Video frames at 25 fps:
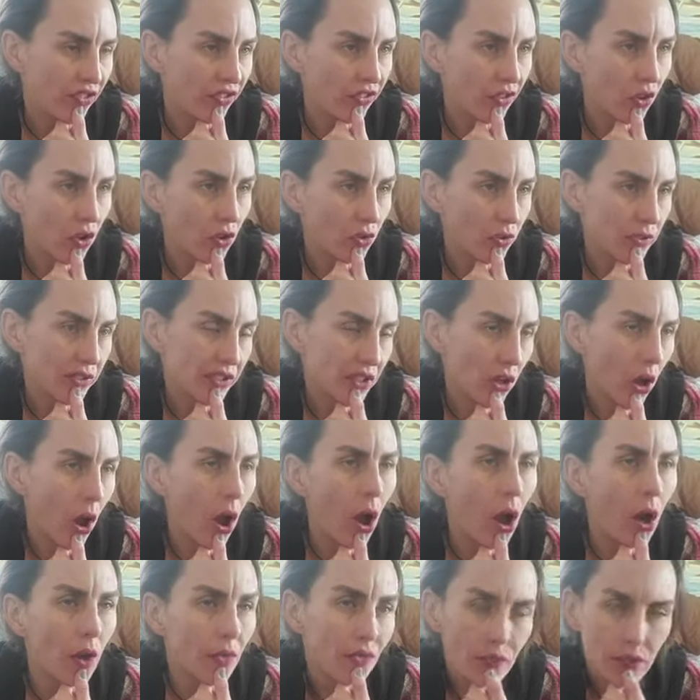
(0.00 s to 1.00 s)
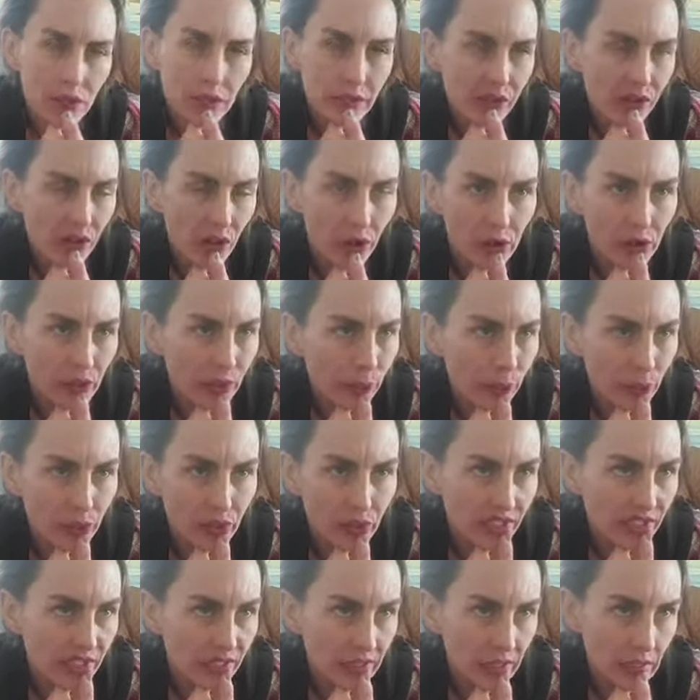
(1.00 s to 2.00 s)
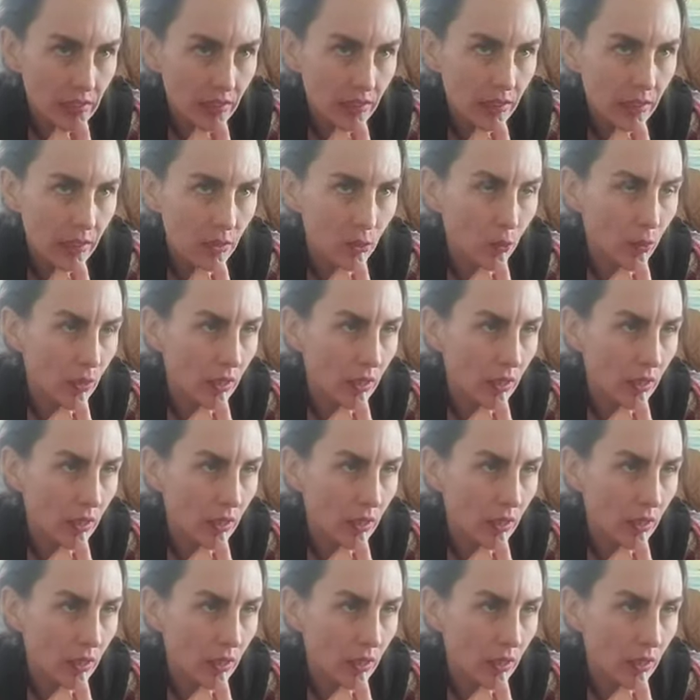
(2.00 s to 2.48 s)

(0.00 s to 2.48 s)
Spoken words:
false offers are presented,